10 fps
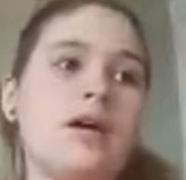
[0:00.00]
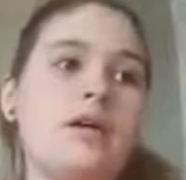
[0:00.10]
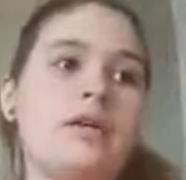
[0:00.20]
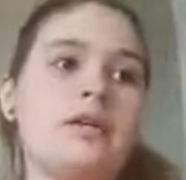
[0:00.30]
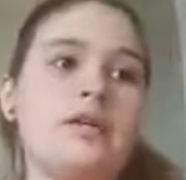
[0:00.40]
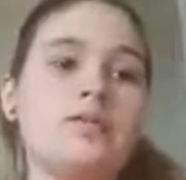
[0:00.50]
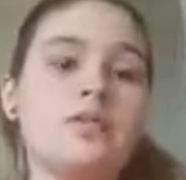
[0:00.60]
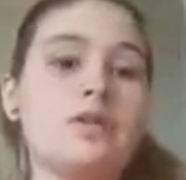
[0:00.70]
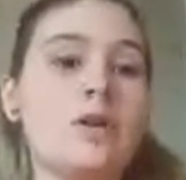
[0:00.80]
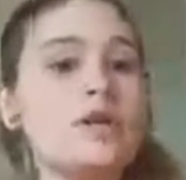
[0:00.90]

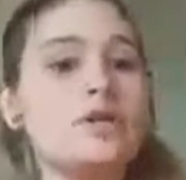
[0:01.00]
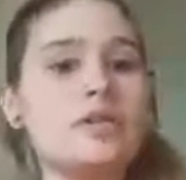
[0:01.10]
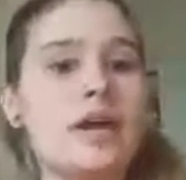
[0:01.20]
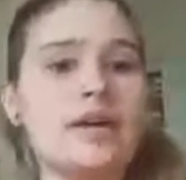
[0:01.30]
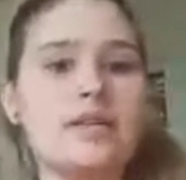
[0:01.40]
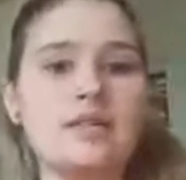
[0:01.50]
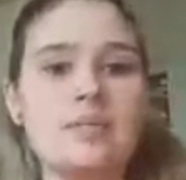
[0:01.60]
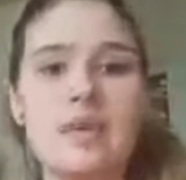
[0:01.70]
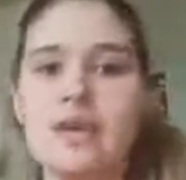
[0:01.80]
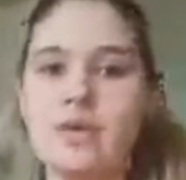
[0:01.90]
uses art as the
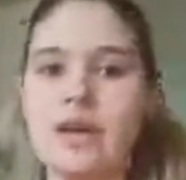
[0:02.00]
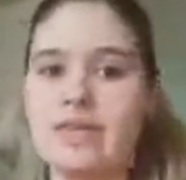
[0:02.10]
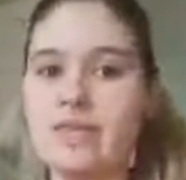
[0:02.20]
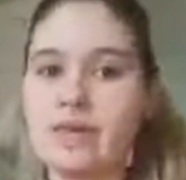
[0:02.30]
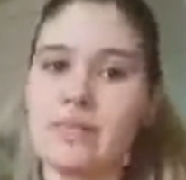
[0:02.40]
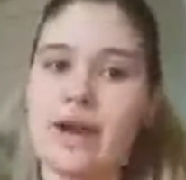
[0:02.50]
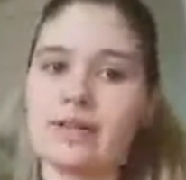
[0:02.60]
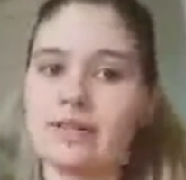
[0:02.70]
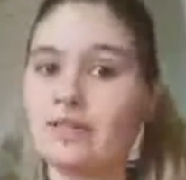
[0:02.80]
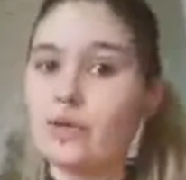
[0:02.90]
main way that they
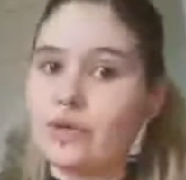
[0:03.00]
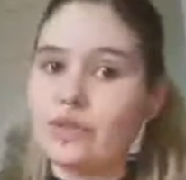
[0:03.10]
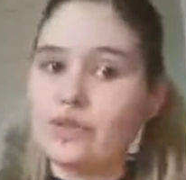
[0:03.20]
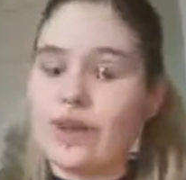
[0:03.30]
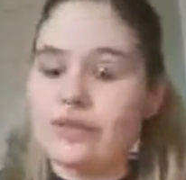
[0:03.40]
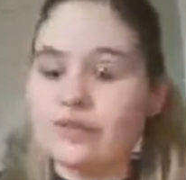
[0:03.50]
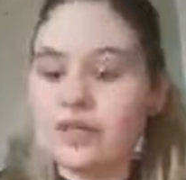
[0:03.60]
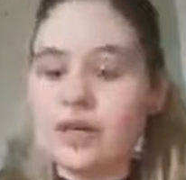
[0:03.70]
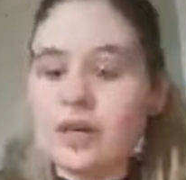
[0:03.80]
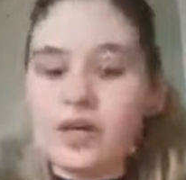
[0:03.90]
practice their witchcraft.
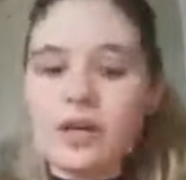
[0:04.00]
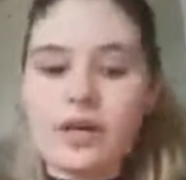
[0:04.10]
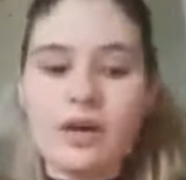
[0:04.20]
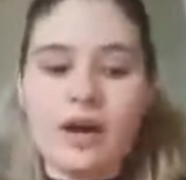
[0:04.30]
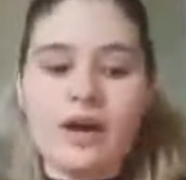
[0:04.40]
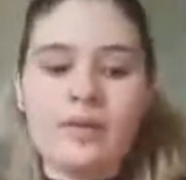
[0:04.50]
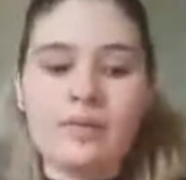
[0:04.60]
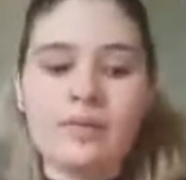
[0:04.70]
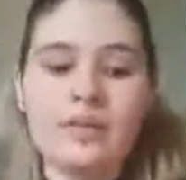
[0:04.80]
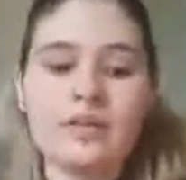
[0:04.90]

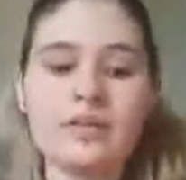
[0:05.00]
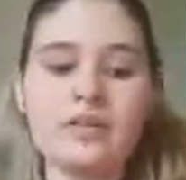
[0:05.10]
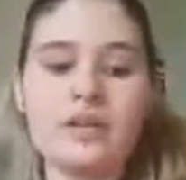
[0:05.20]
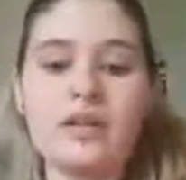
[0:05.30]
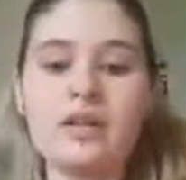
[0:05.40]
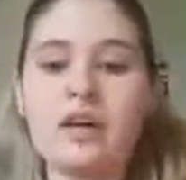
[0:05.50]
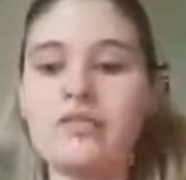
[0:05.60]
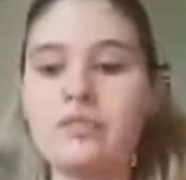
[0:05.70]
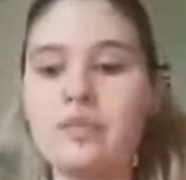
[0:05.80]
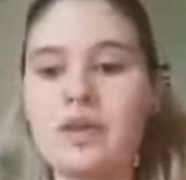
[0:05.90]
Um, a lot
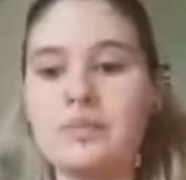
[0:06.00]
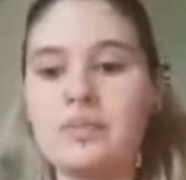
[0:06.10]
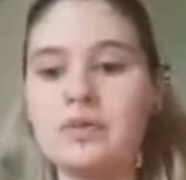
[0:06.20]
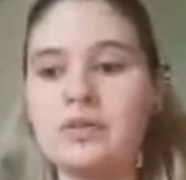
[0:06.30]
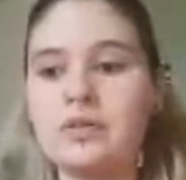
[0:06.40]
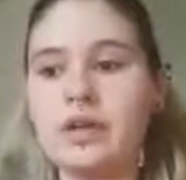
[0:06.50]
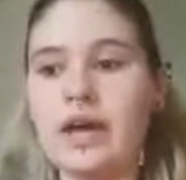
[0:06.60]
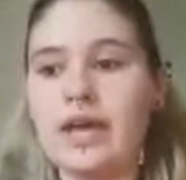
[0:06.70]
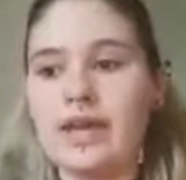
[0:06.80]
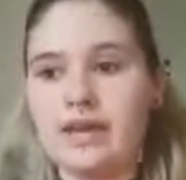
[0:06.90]
of people,
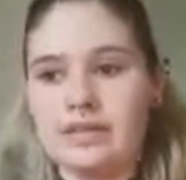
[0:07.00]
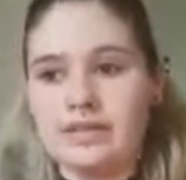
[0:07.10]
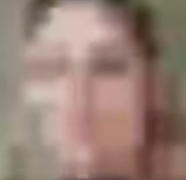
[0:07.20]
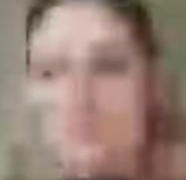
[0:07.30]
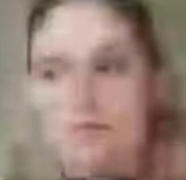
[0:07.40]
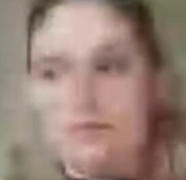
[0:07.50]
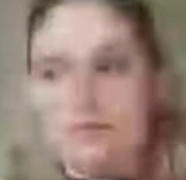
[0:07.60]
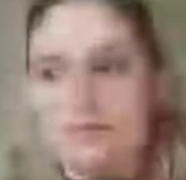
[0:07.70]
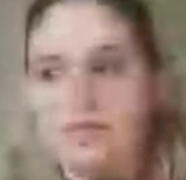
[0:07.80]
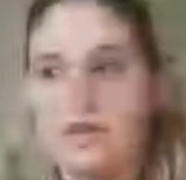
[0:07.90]
I guess,
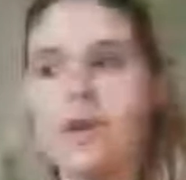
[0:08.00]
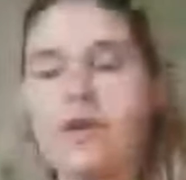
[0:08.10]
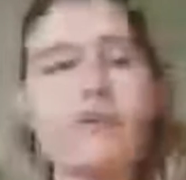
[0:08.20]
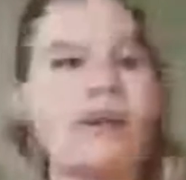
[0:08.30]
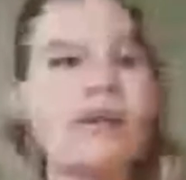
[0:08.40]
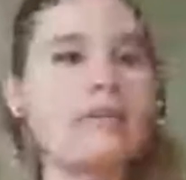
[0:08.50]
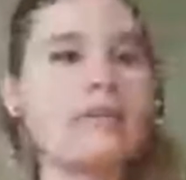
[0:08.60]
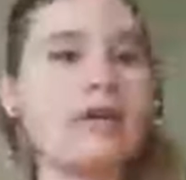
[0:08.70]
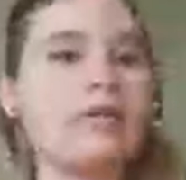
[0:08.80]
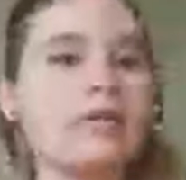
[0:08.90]
the automatic
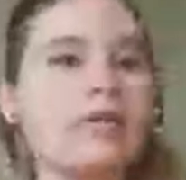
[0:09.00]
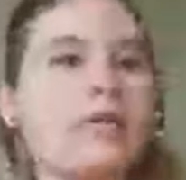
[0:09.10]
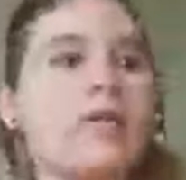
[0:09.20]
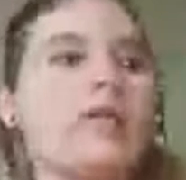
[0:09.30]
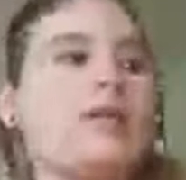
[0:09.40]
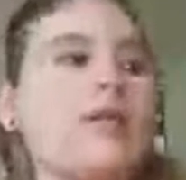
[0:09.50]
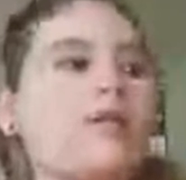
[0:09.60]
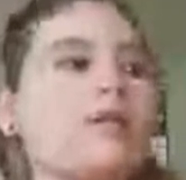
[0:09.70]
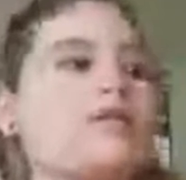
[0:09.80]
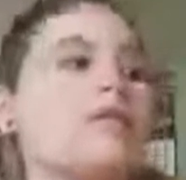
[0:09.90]
thought would be,
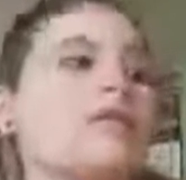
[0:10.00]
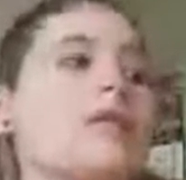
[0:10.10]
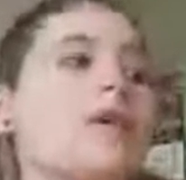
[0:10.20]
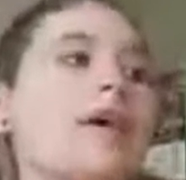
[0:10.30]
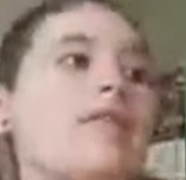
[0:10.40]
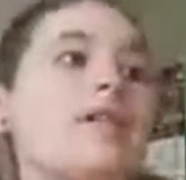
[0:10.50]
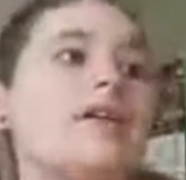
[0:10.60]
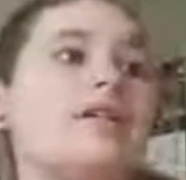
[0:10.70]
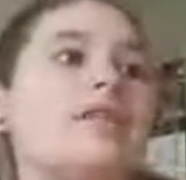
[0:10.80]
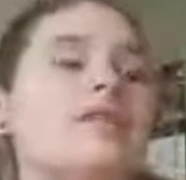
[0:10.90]
oh, so like
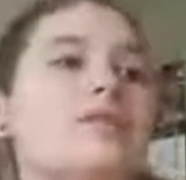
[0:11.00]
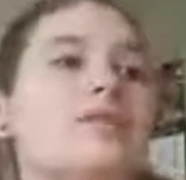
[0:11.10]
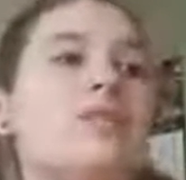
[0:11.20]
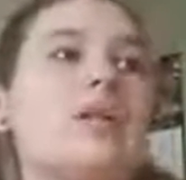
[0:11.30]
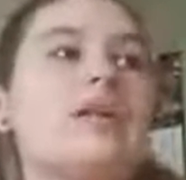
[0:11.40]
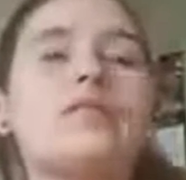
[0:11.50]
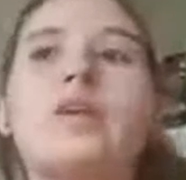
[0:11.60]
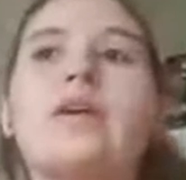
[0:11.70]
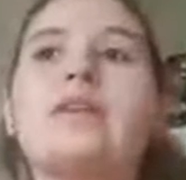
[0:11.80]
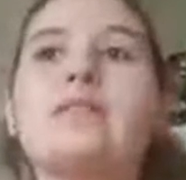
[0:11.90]
they do like
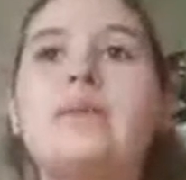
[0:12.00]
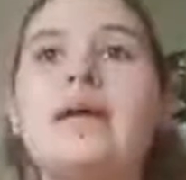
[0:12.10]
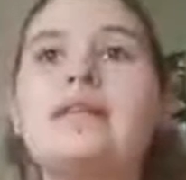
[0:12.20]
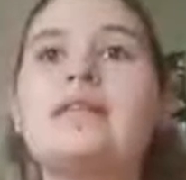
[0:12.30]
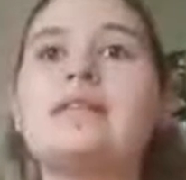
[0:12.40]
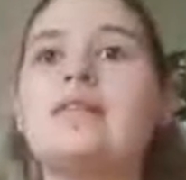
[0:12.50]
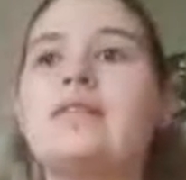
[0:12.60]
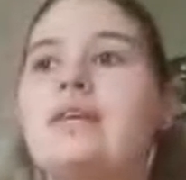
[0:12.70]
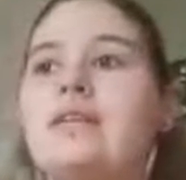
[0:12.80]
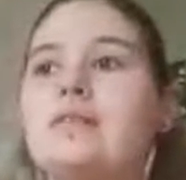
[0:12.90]
drawings and paintings and
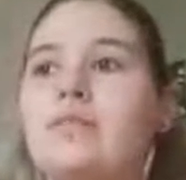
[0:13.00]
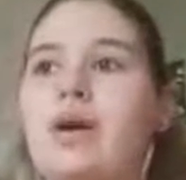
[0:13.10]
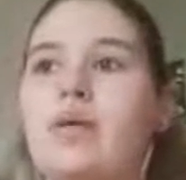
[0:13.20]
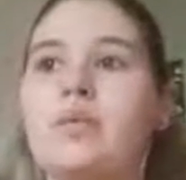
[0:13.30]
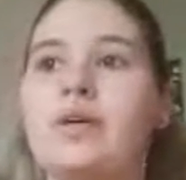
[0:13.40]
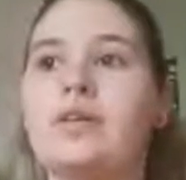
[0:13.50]
things and probably do